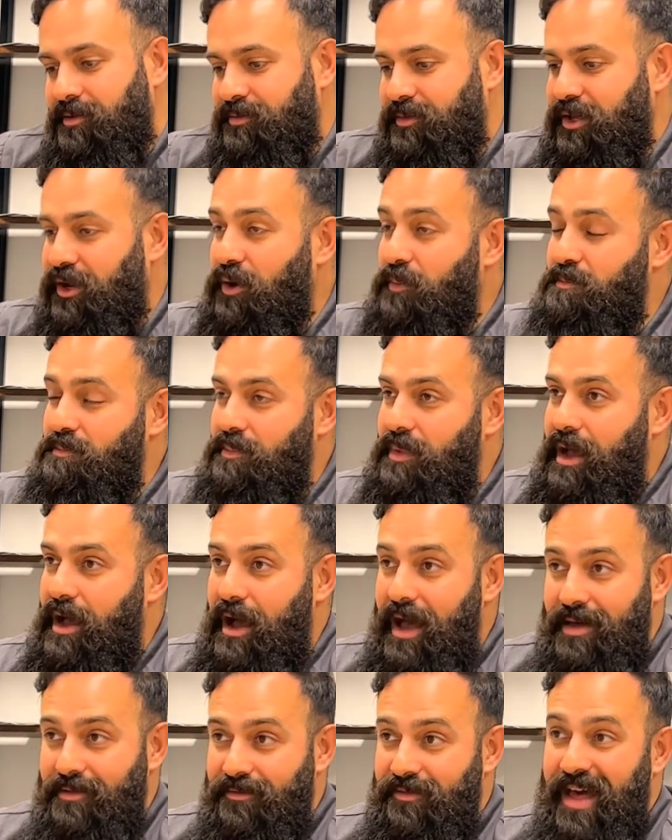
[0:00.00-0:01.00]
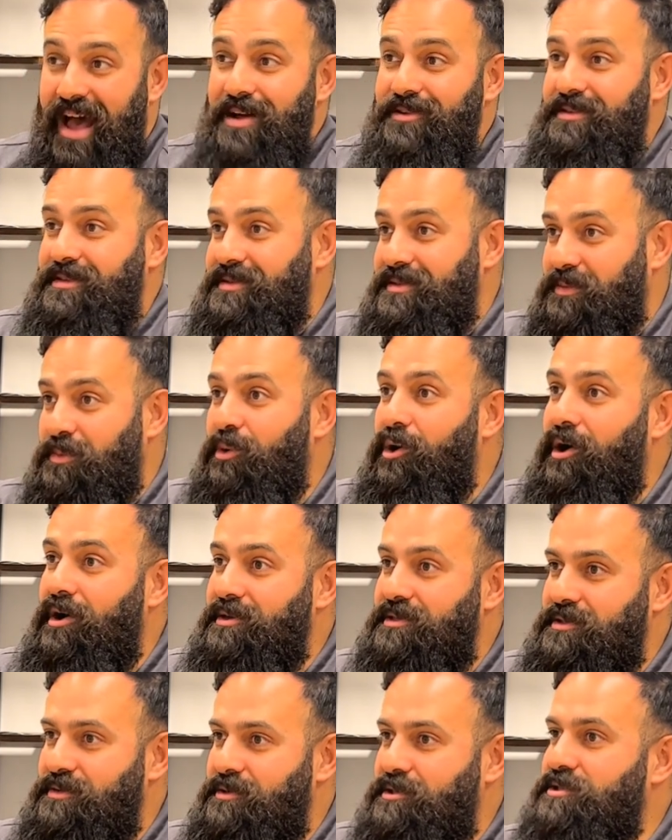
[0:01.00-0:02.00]
you know uh, thousands of
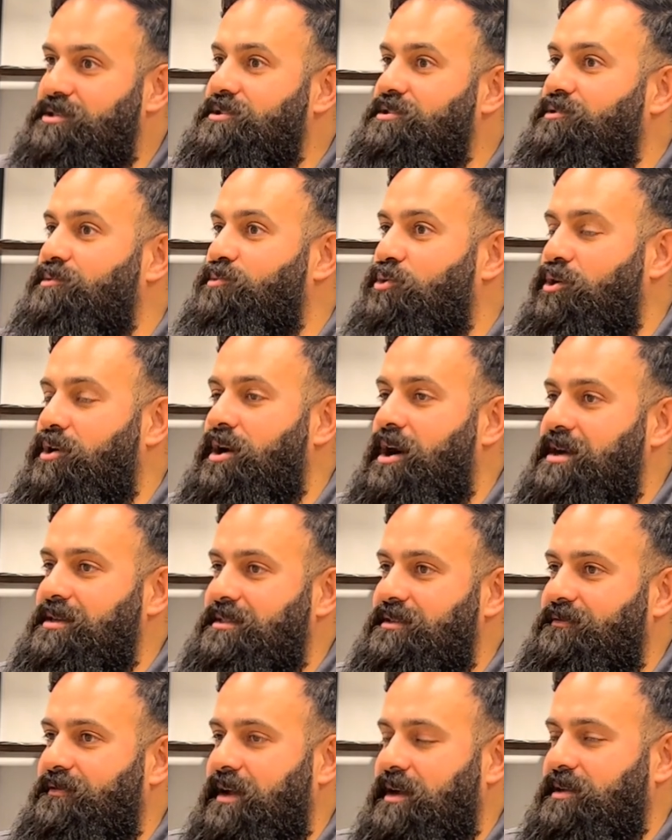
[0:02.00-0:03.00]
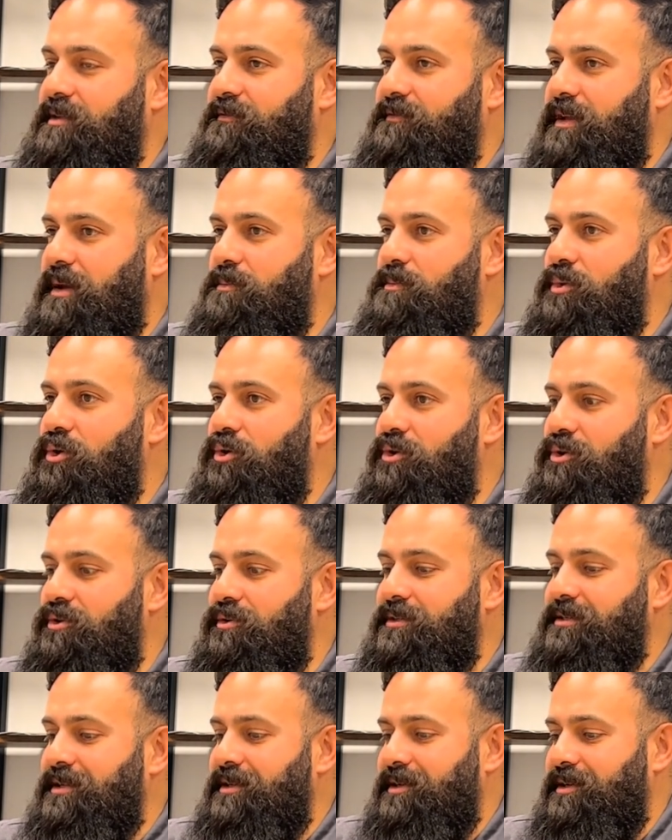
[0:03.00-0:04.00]
parts We're still more cost effective than
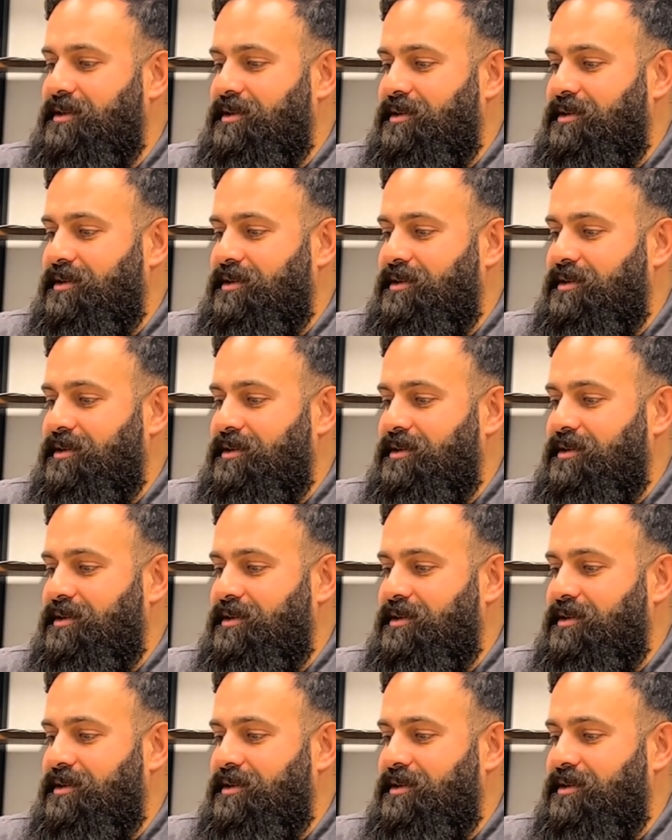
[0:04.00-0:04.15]
mold